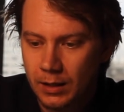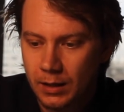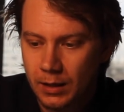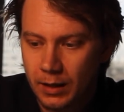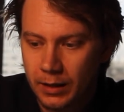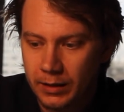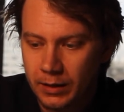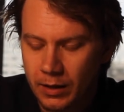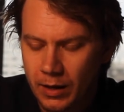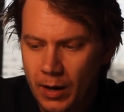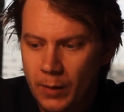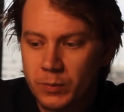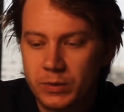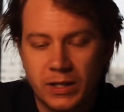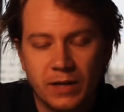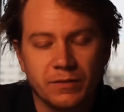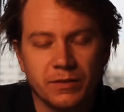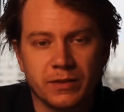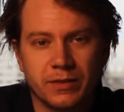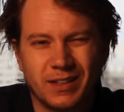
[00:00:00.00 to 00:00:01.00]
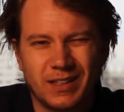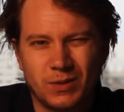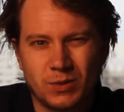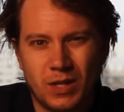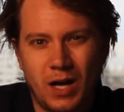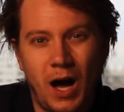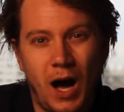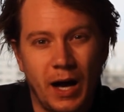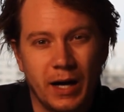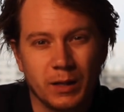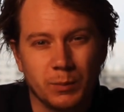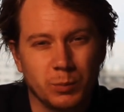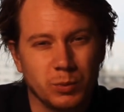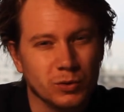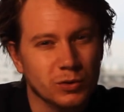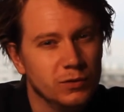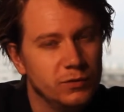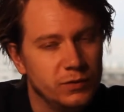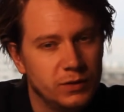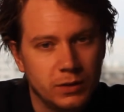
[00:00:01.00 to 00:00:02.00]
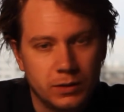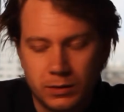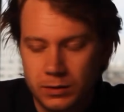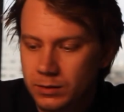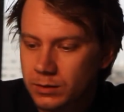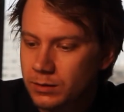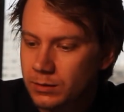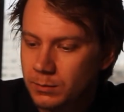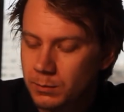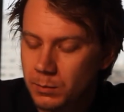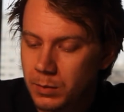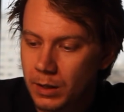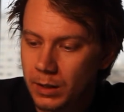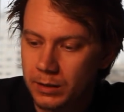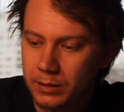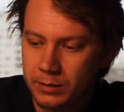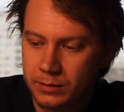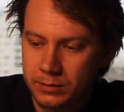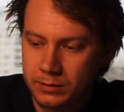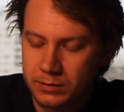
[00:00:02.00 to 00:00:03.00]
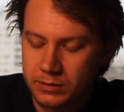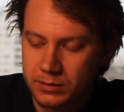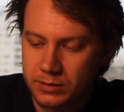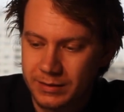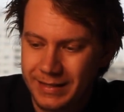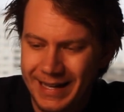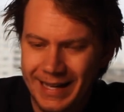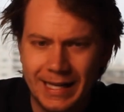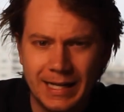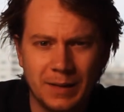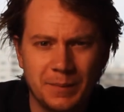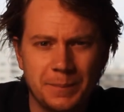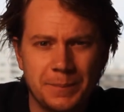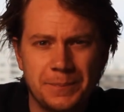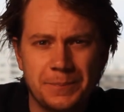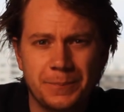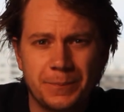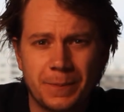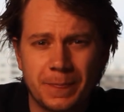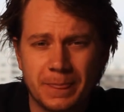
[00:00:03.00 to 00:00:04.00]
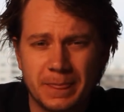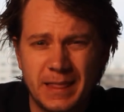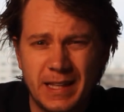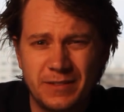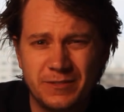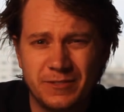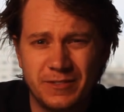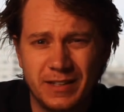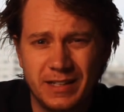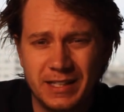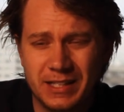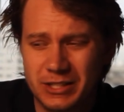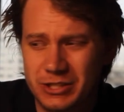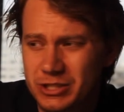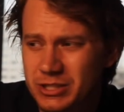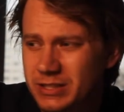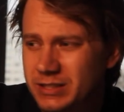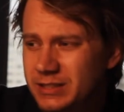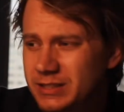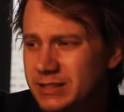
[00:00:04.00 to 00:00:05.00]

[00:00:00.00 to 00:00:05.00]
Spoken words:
I would definitely think that was a higher proofed. But damn, that finish.